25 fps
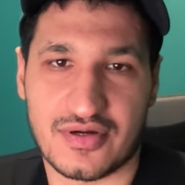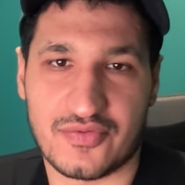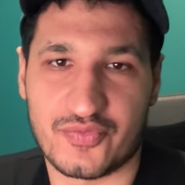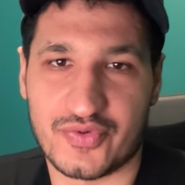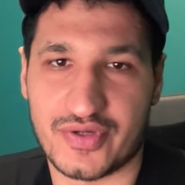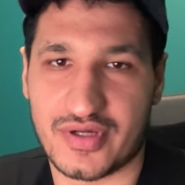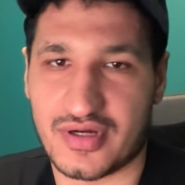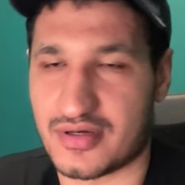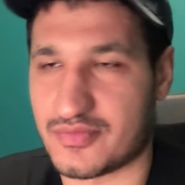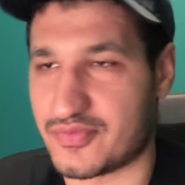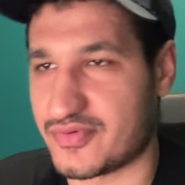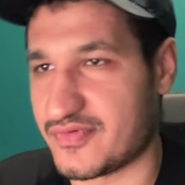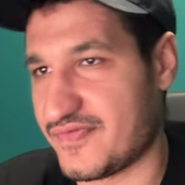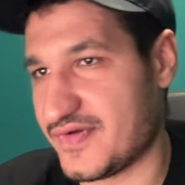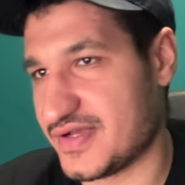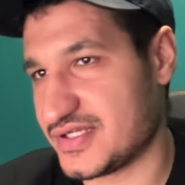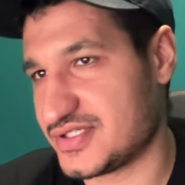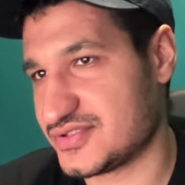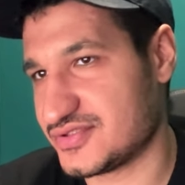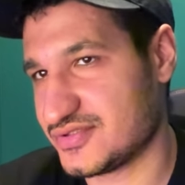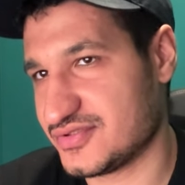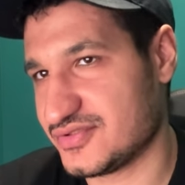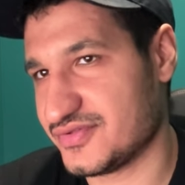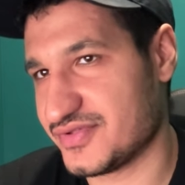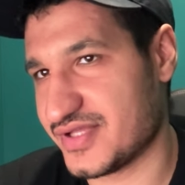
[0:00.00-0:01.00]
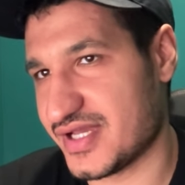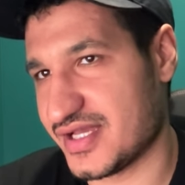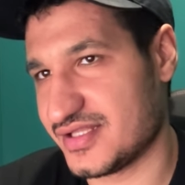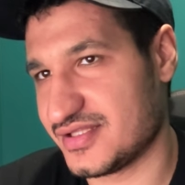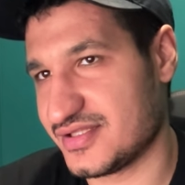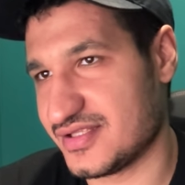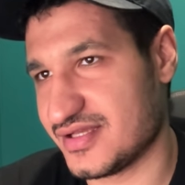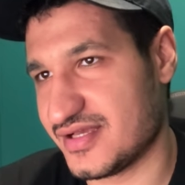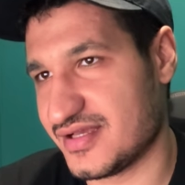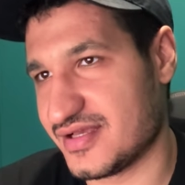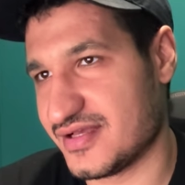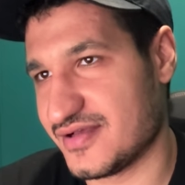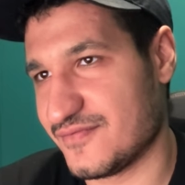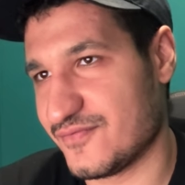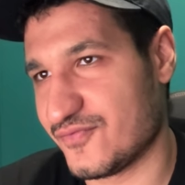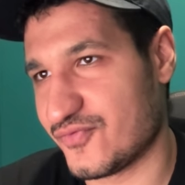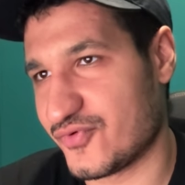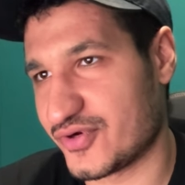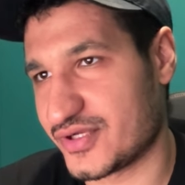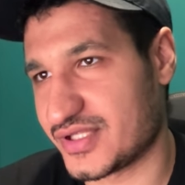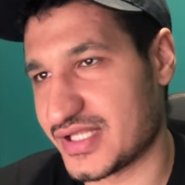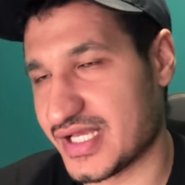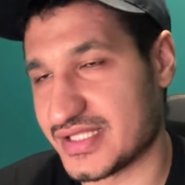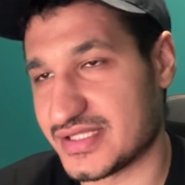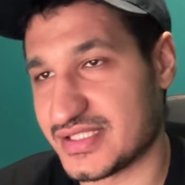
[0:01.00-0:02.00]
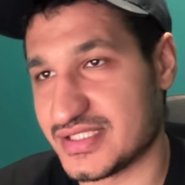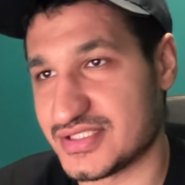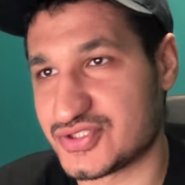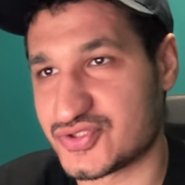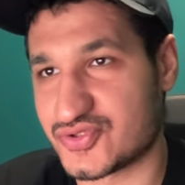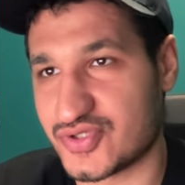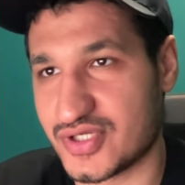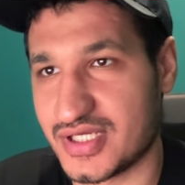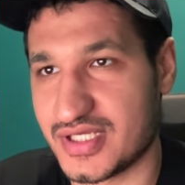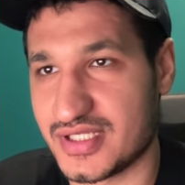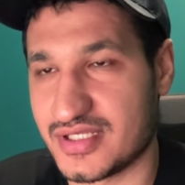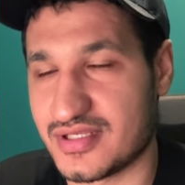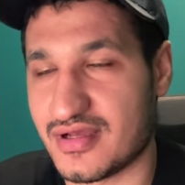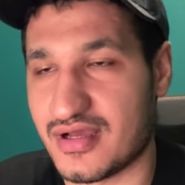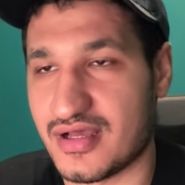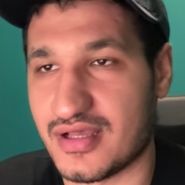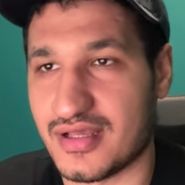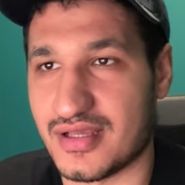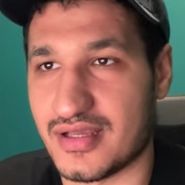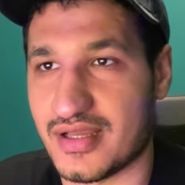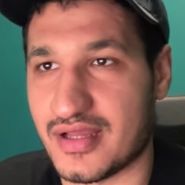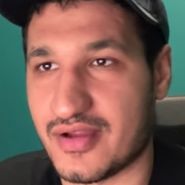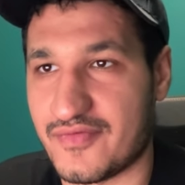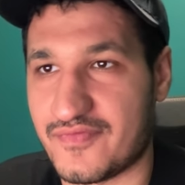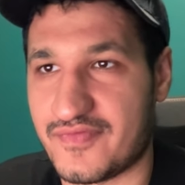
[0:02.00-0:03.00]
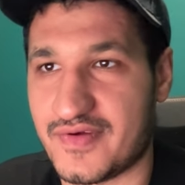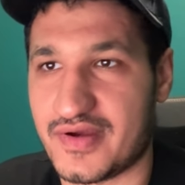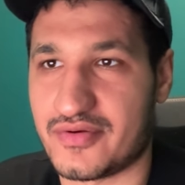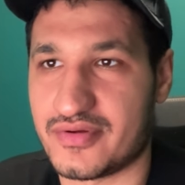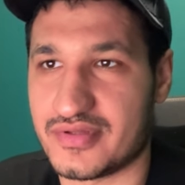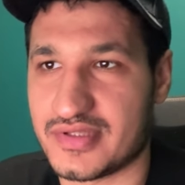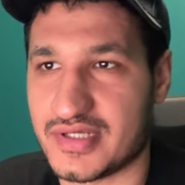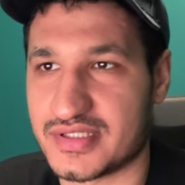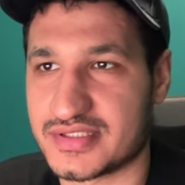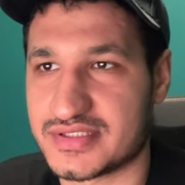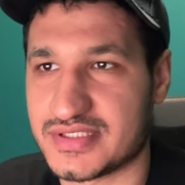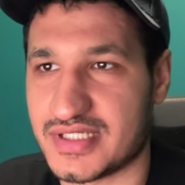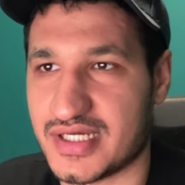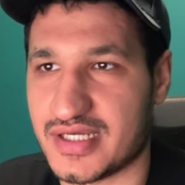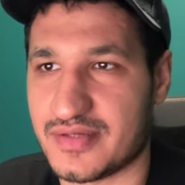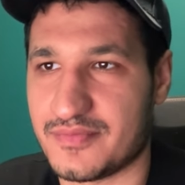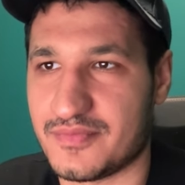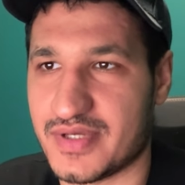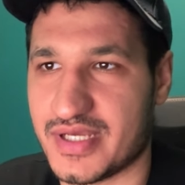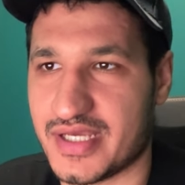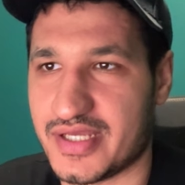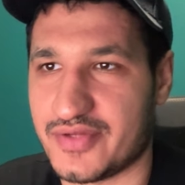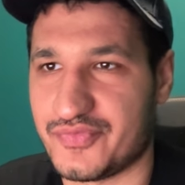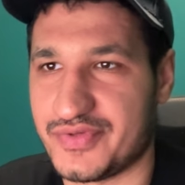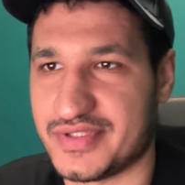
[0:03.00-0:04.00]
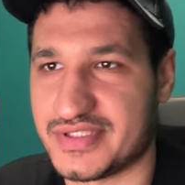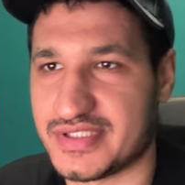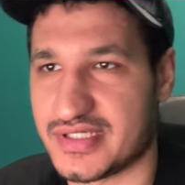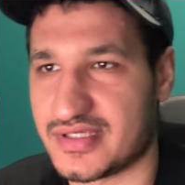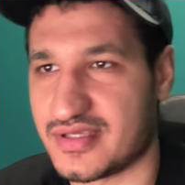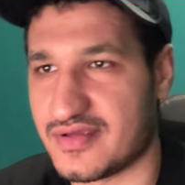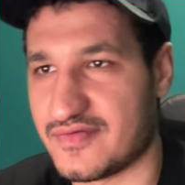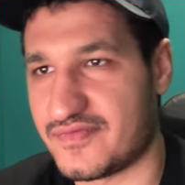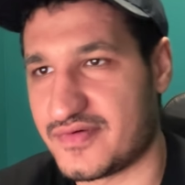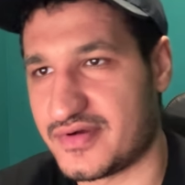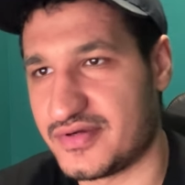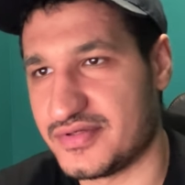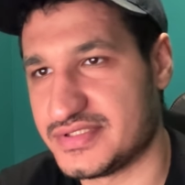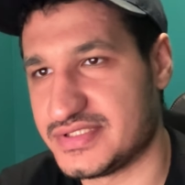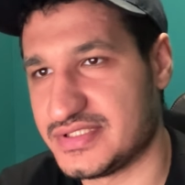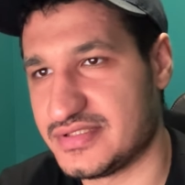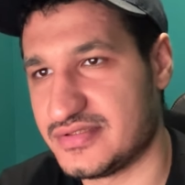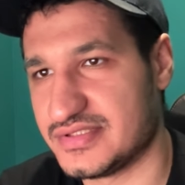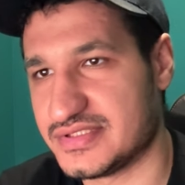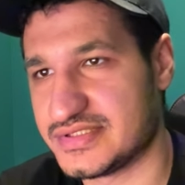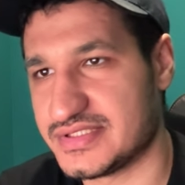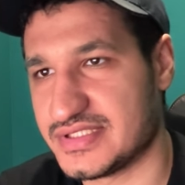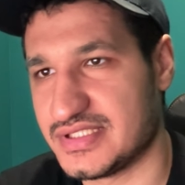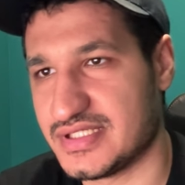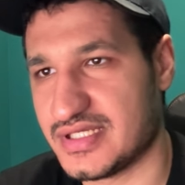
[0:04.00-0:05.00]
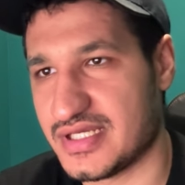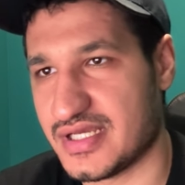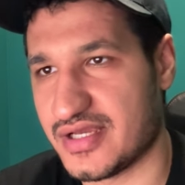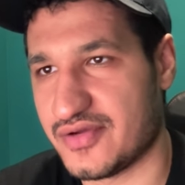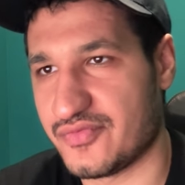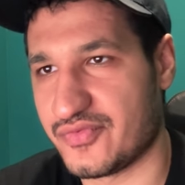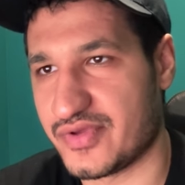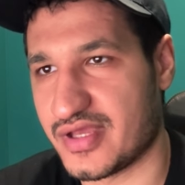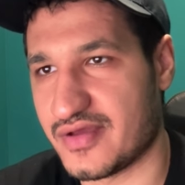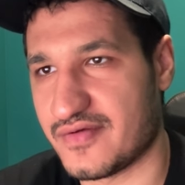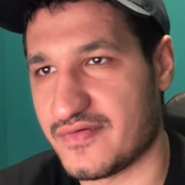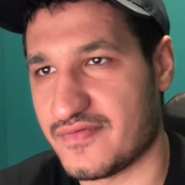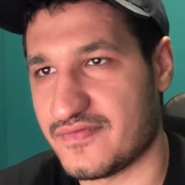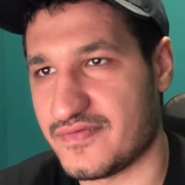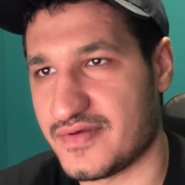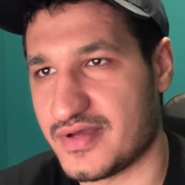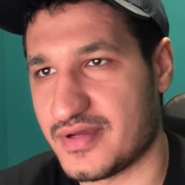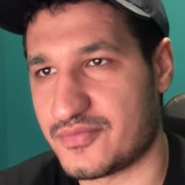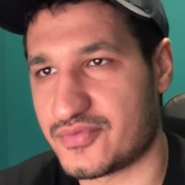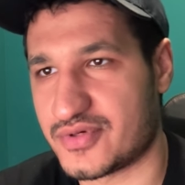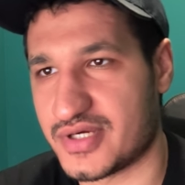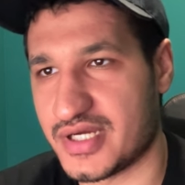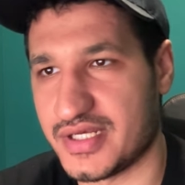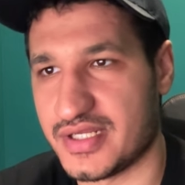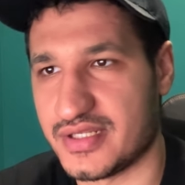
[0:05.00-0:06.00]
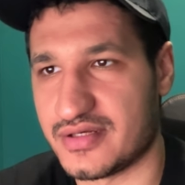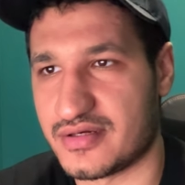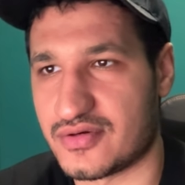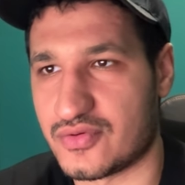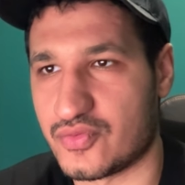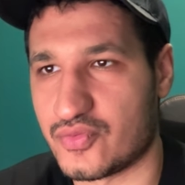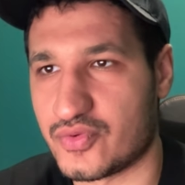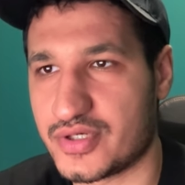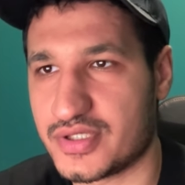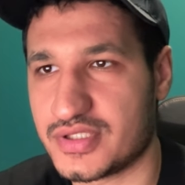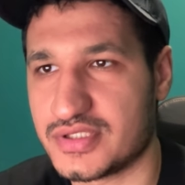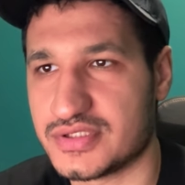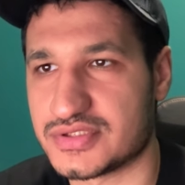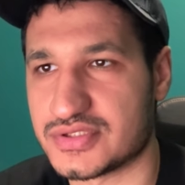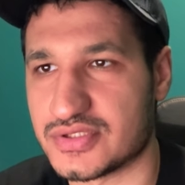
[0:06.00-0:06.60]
We are professional that worked at this trade a very long time, and we take it very seriously, and we have pride in our work.